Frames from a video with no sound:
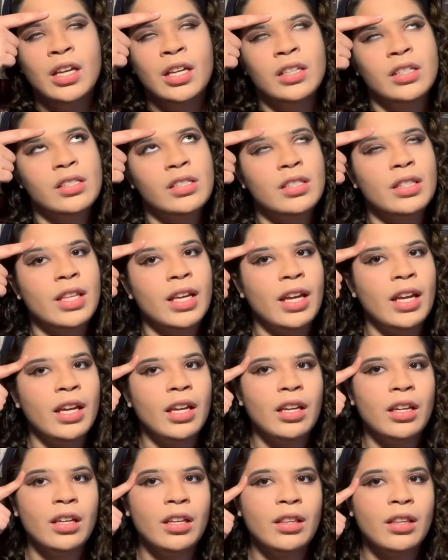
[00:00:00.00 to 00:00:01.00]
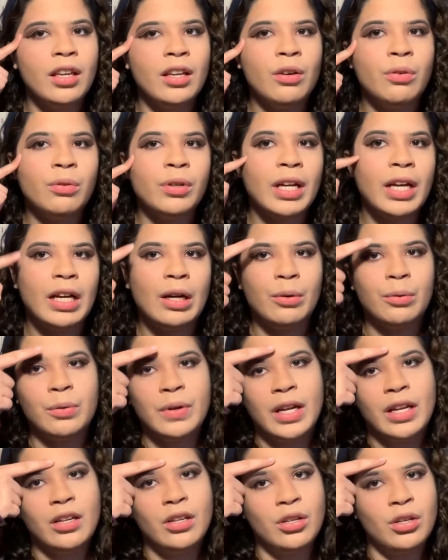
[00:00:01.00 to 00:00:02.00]
because they don't
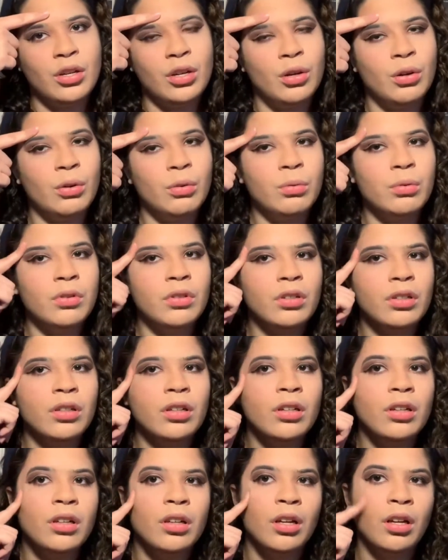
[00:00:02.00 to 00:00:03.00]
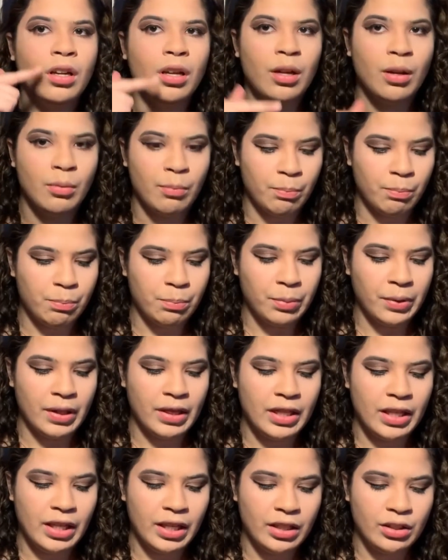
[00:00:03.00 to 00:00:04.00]
outright know,
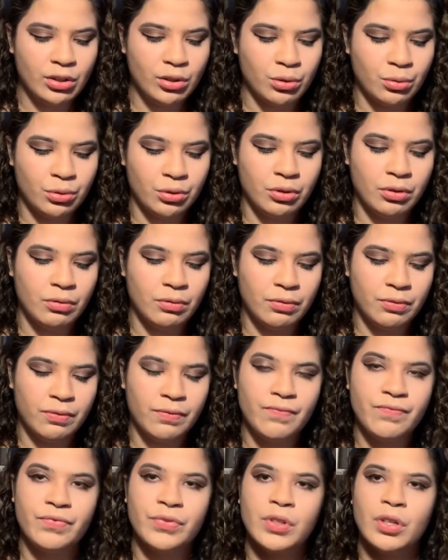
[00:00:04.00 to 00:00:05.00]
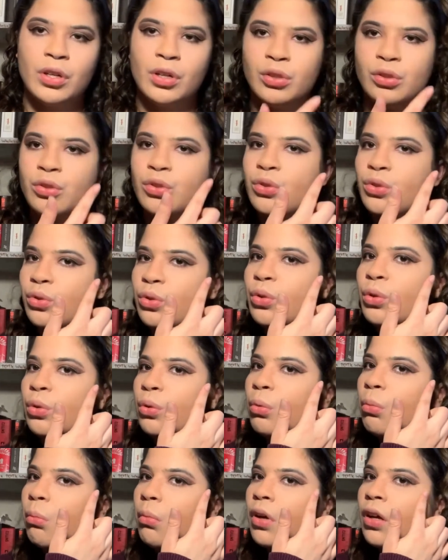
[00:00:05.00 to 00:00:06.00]
but they sort of
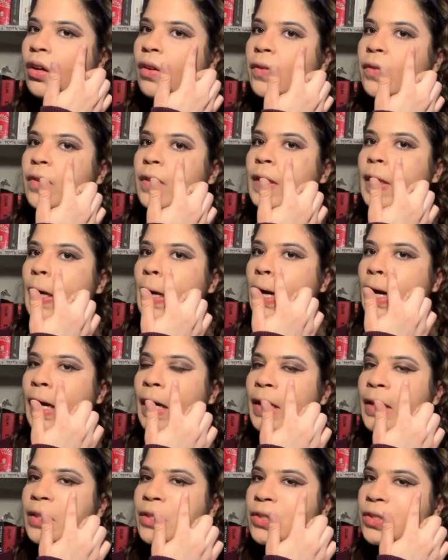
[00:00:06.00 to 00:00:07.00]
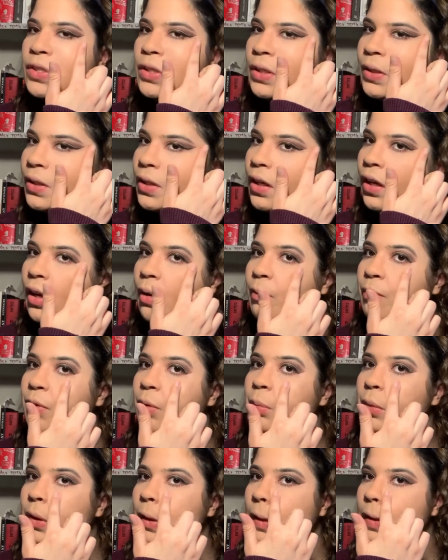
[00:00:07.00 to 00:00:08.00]
assume that she'd come
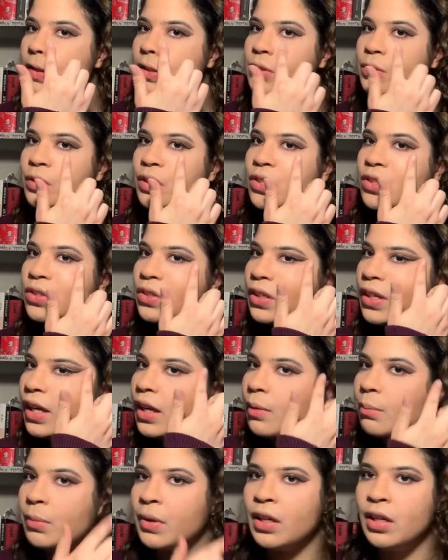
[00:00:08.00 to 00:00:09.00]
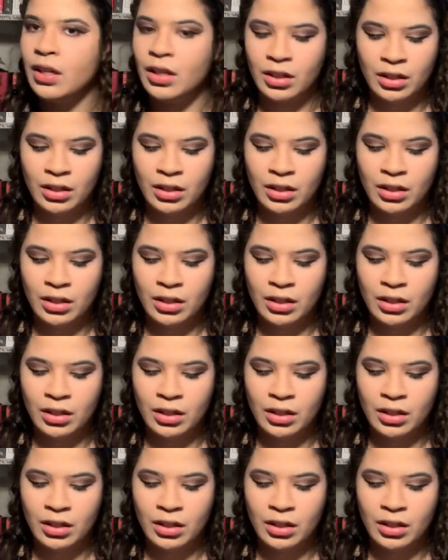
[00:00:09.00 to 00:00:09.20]
from the concentration camp,